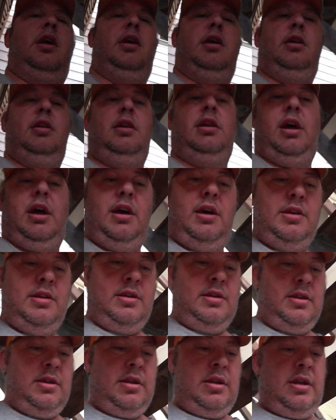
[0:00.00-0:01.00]
and
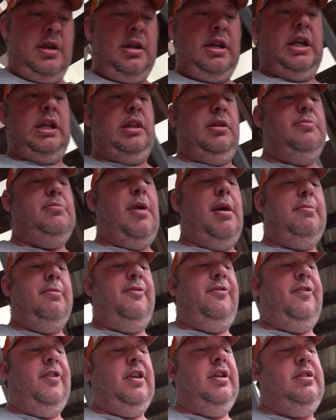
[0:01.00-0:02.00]
get some rubber
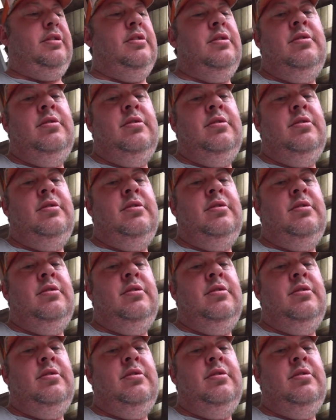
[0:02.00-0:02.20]
fitted.